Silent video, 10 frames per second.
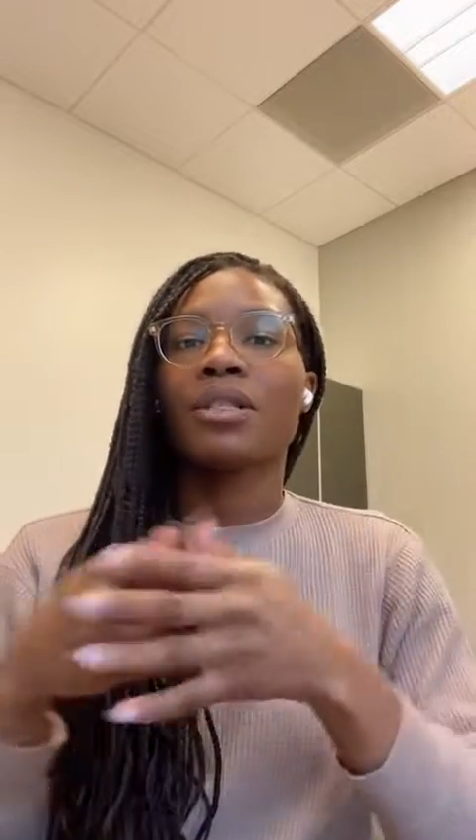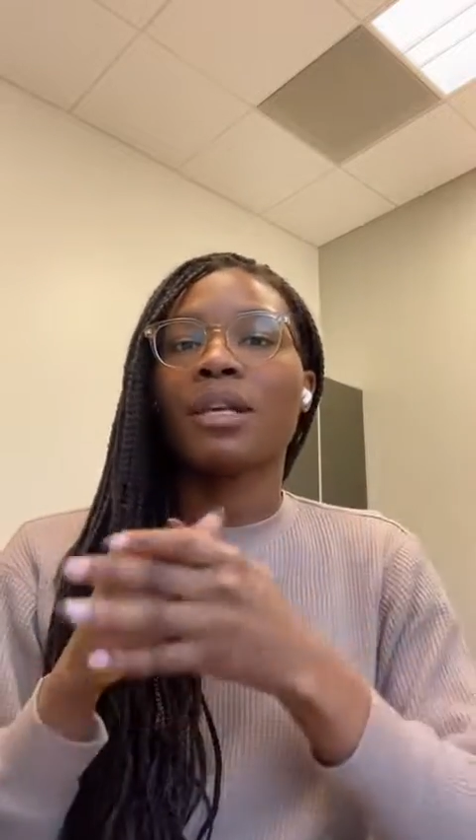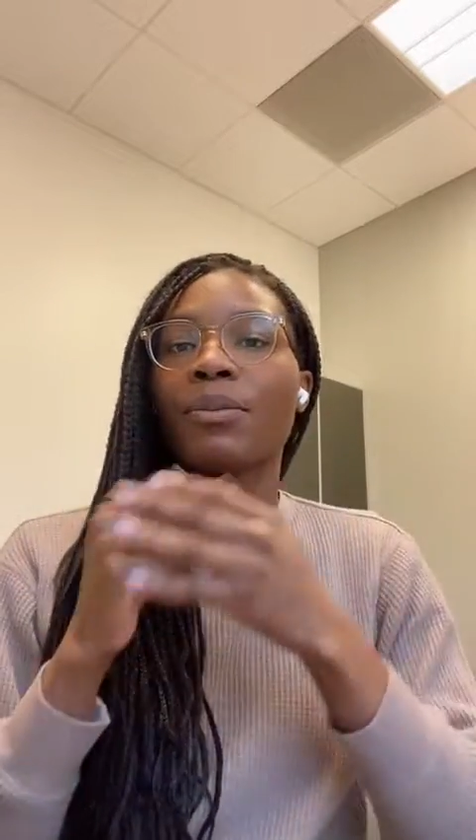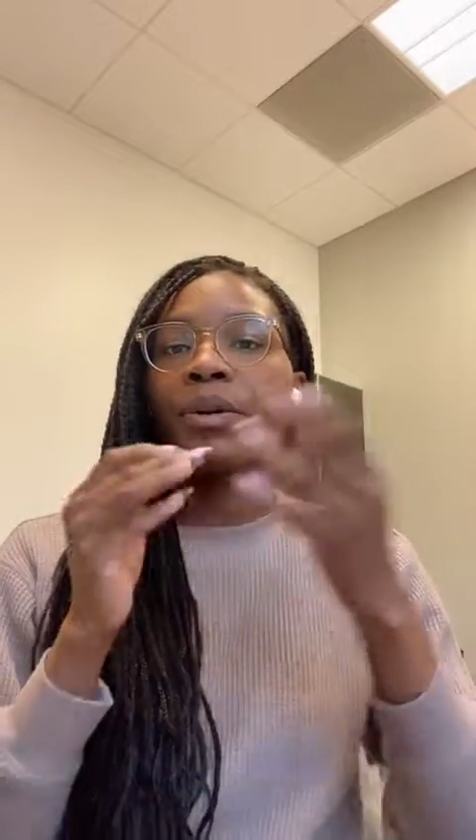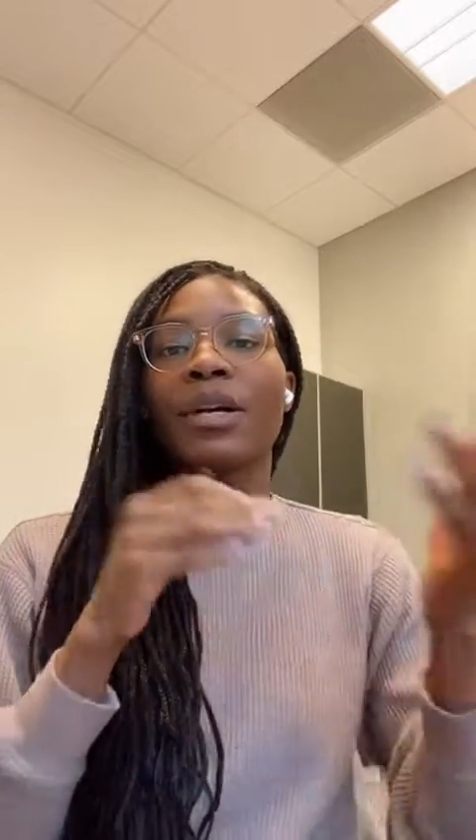that
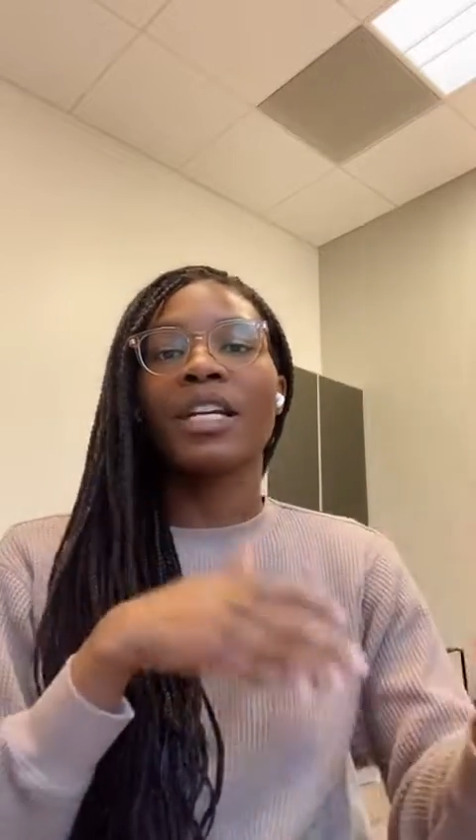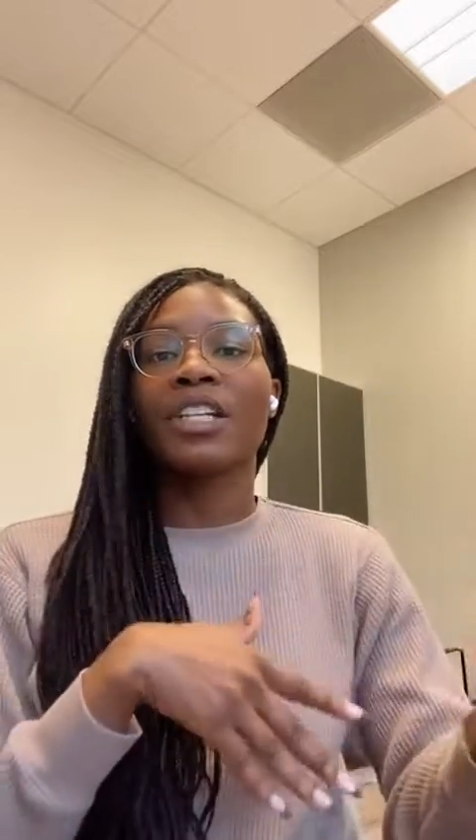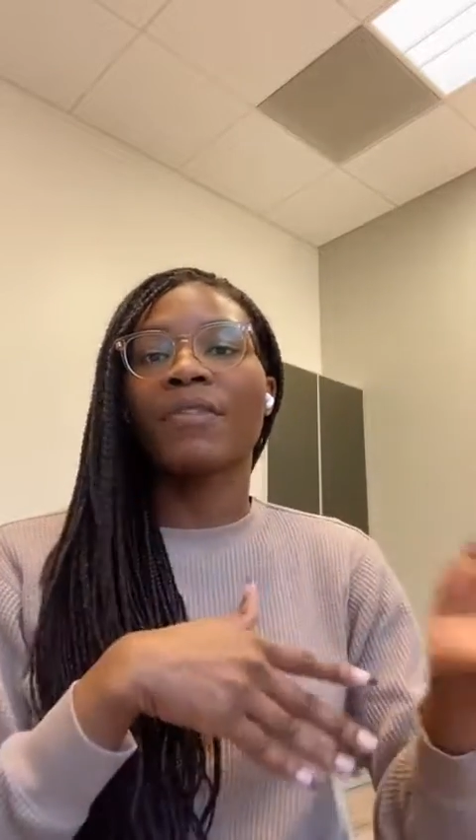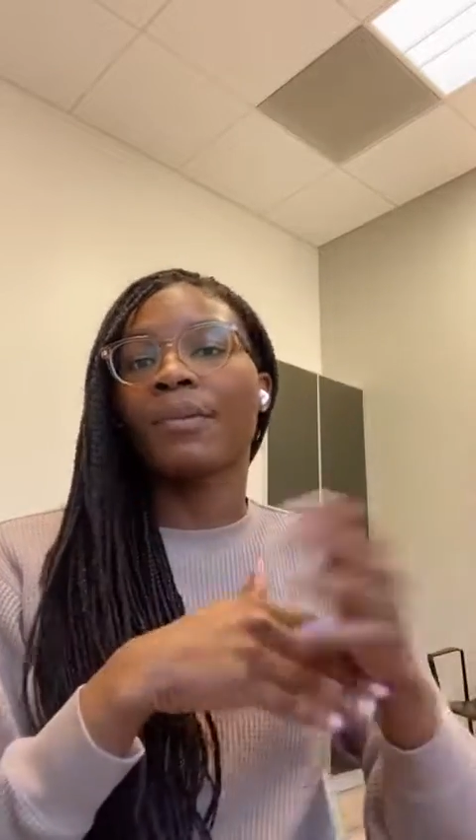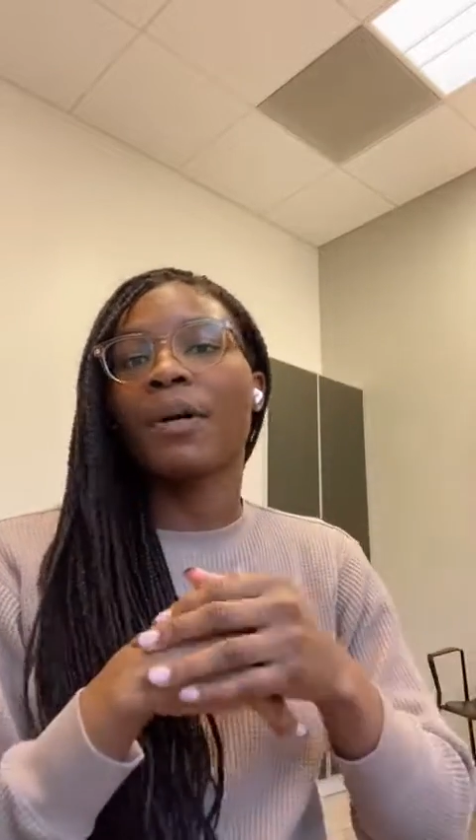they were
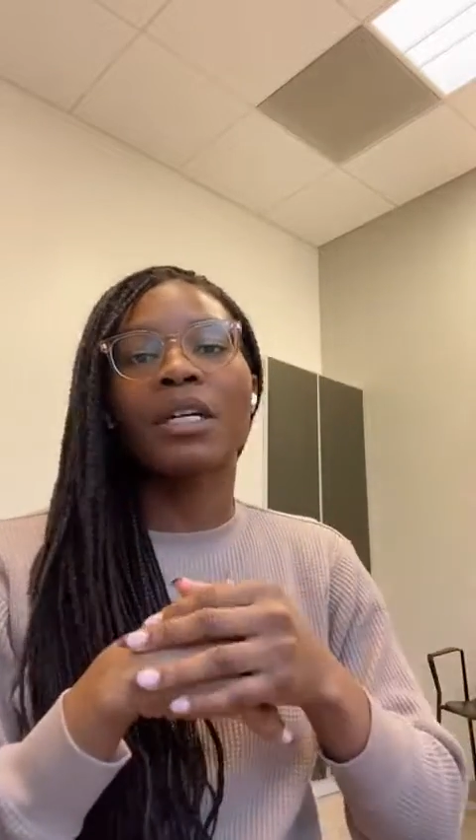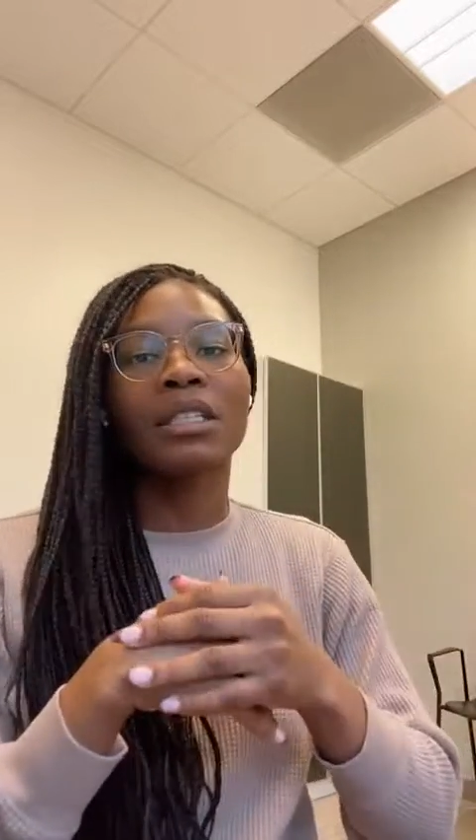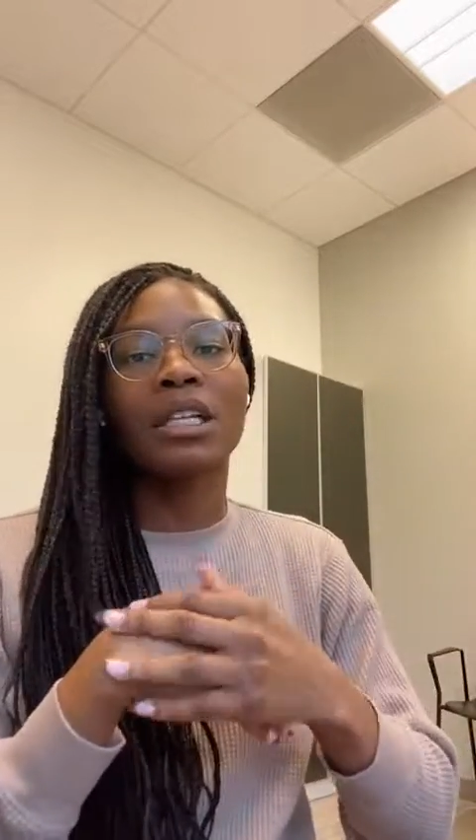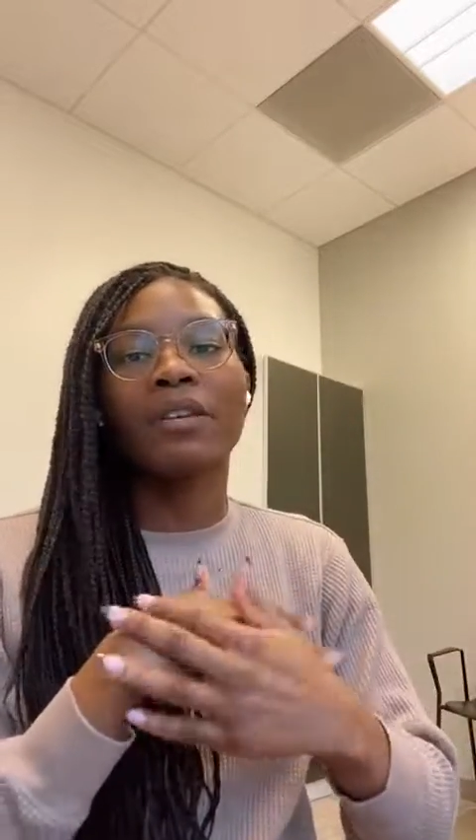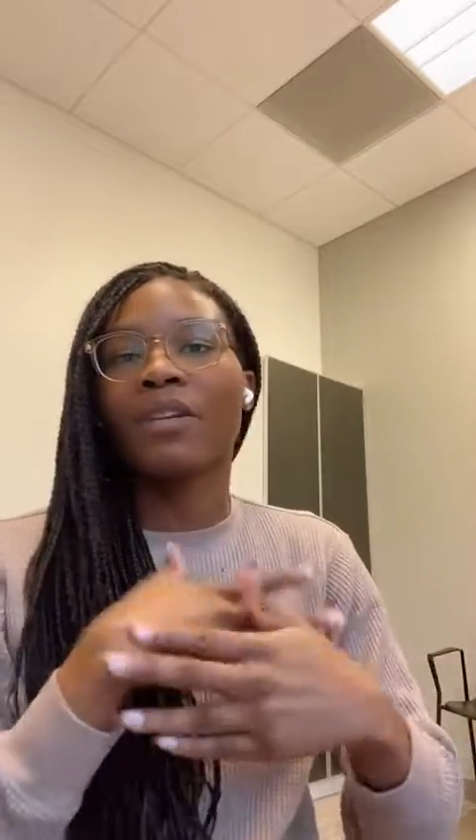HIV
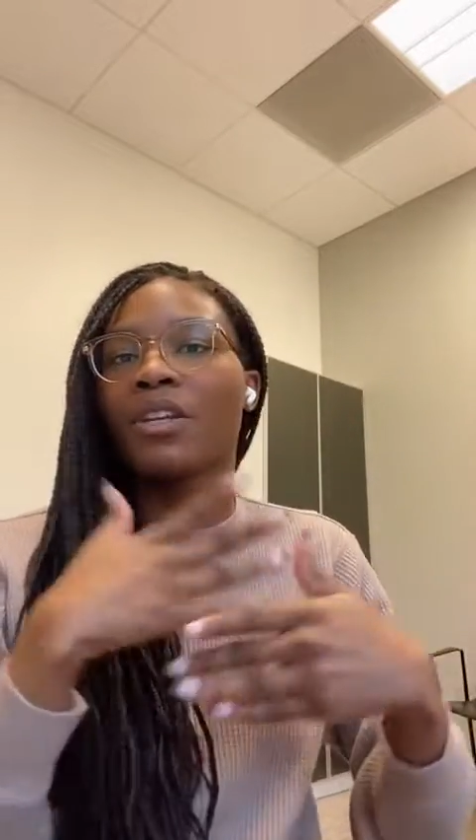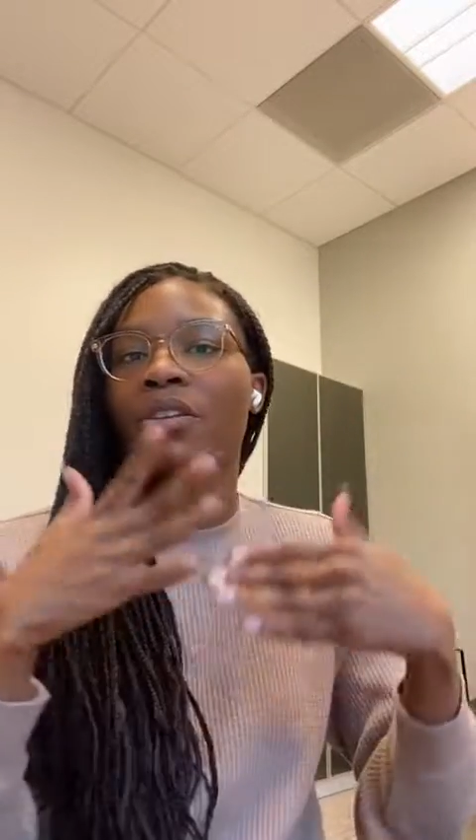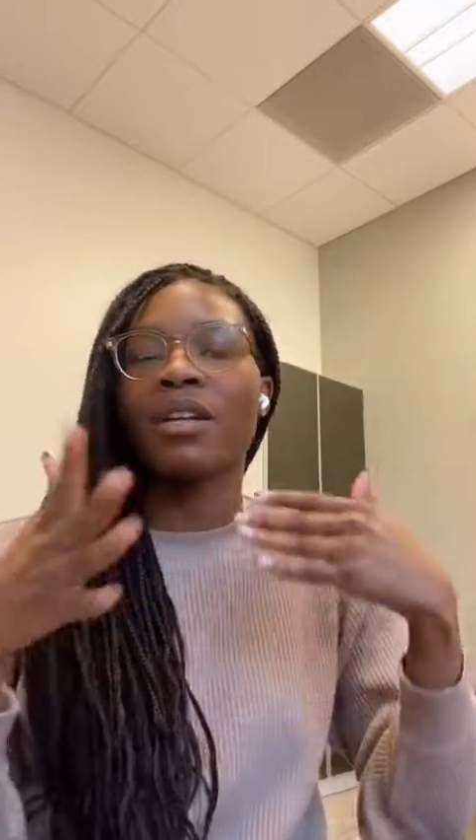positive and you